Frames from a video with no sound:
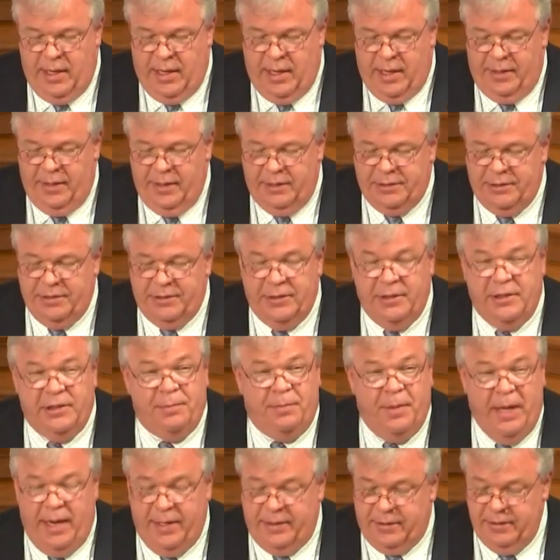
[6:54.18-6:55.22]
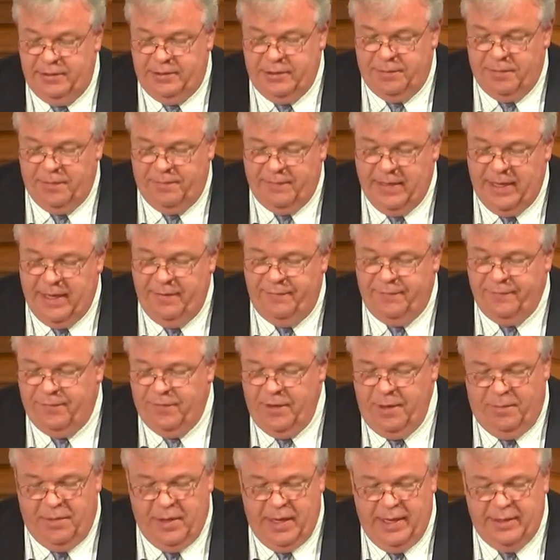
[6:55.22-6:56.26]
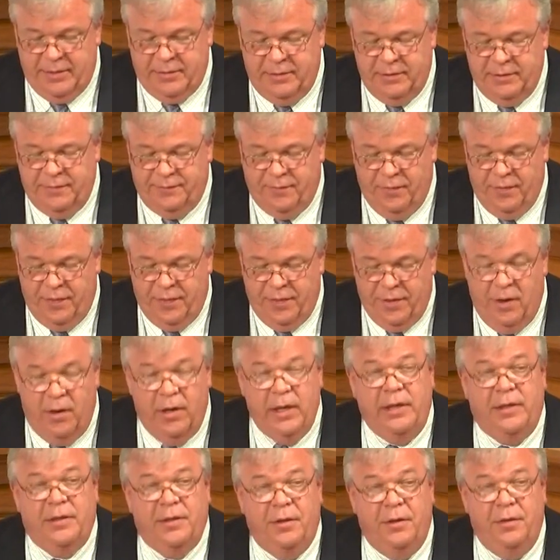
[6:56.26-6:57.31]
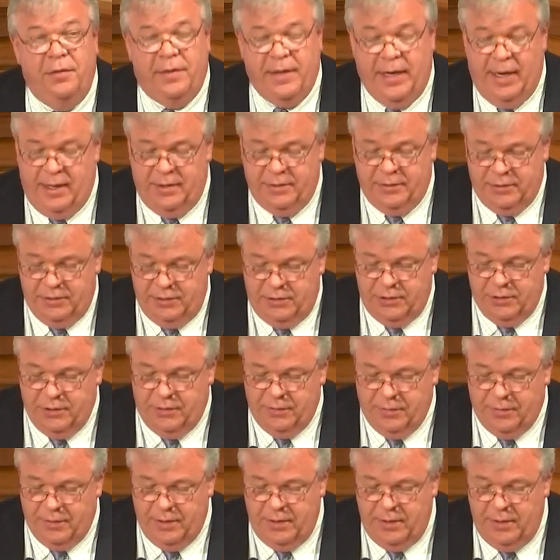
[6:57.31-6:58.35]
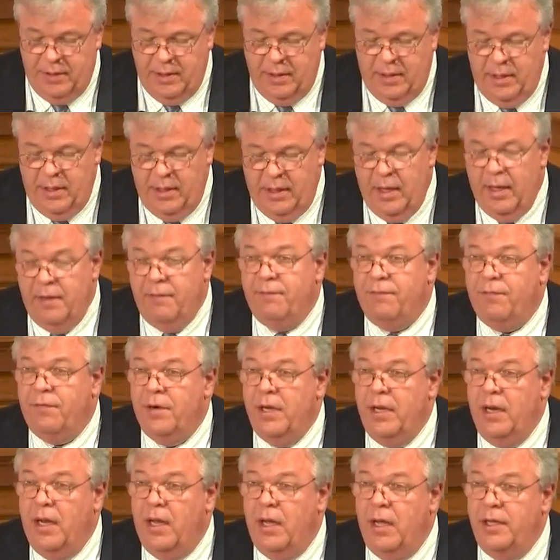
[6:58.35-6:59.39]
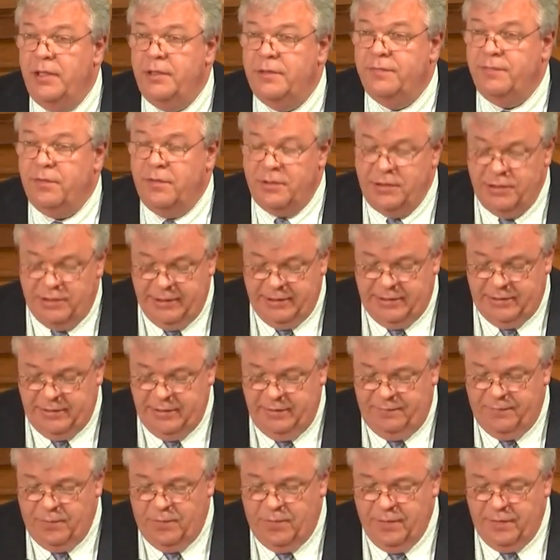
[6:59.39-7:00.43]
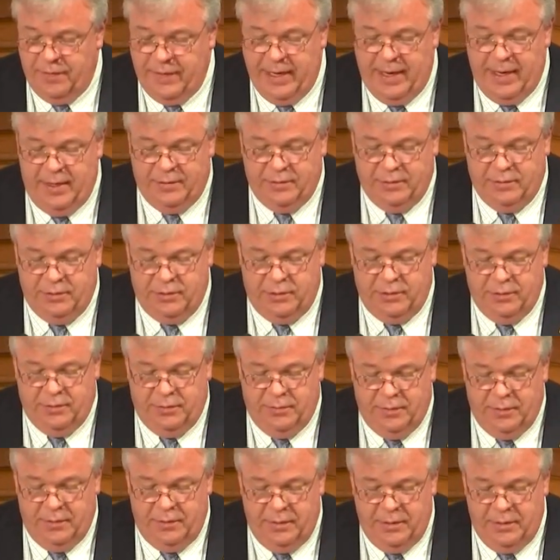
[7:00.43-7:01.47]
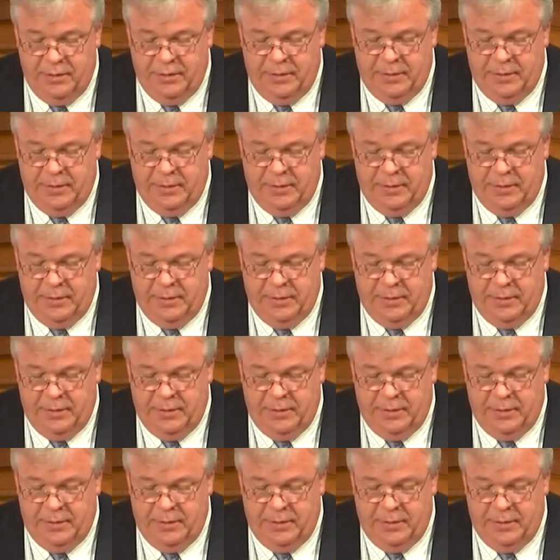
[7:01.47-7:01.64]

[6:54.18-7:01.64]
And this is expected to provide free breakfast for 32,000 children and free lunch for 64,000 children.